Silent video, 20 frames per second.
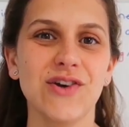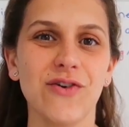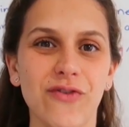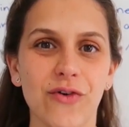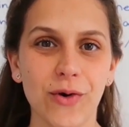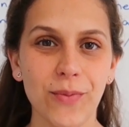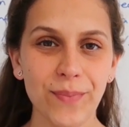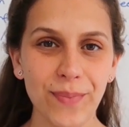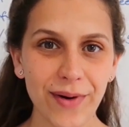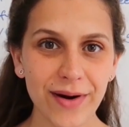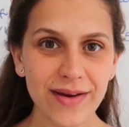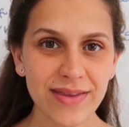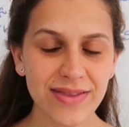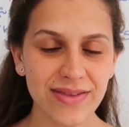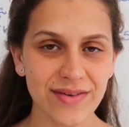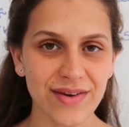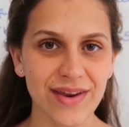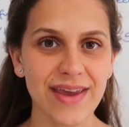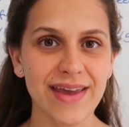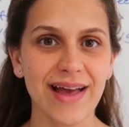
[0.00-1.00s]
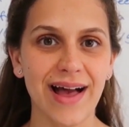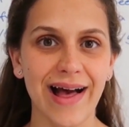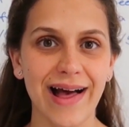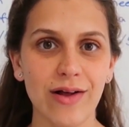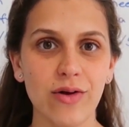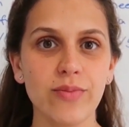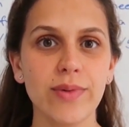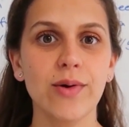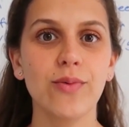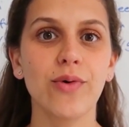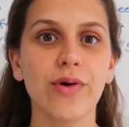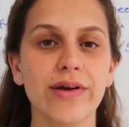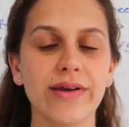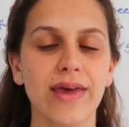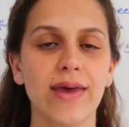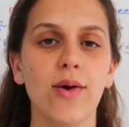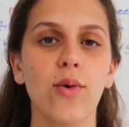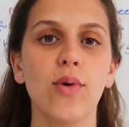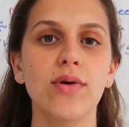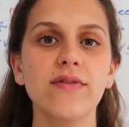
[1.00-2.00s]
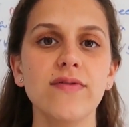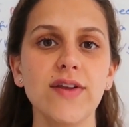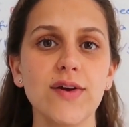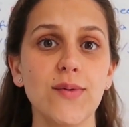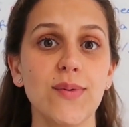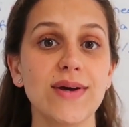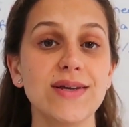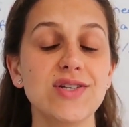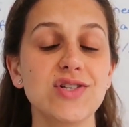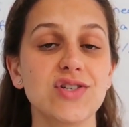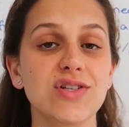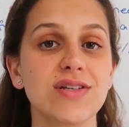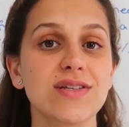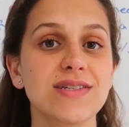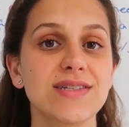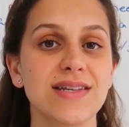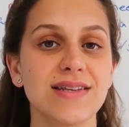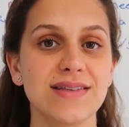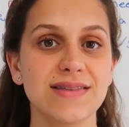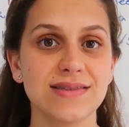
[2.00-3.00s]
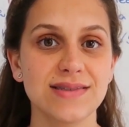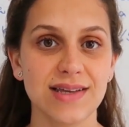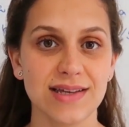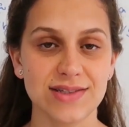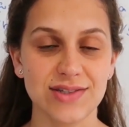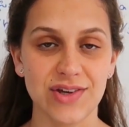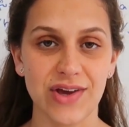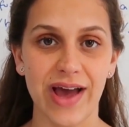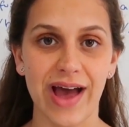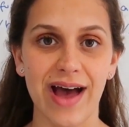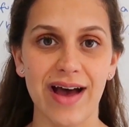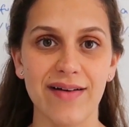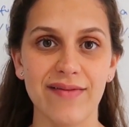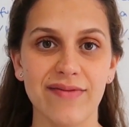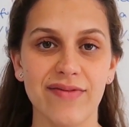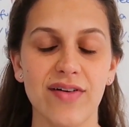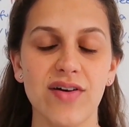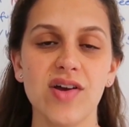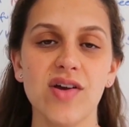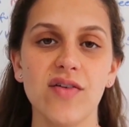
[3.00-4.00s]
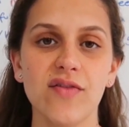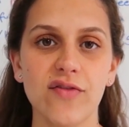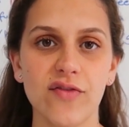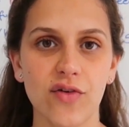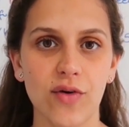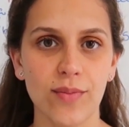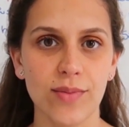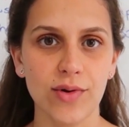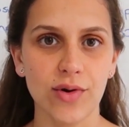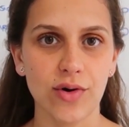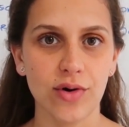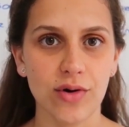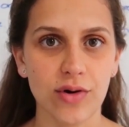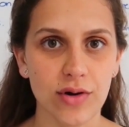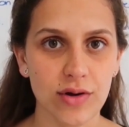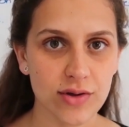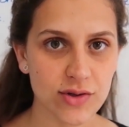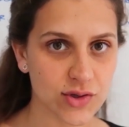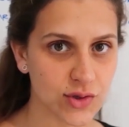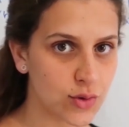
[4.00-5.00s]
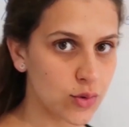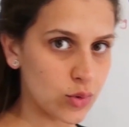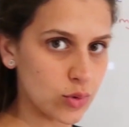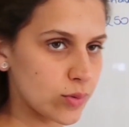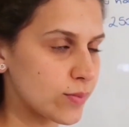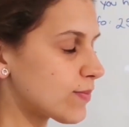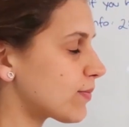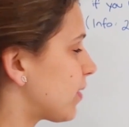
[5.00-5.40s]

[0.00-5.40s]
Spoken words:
So for part 3, I'll be working one of the questions that you have from your school.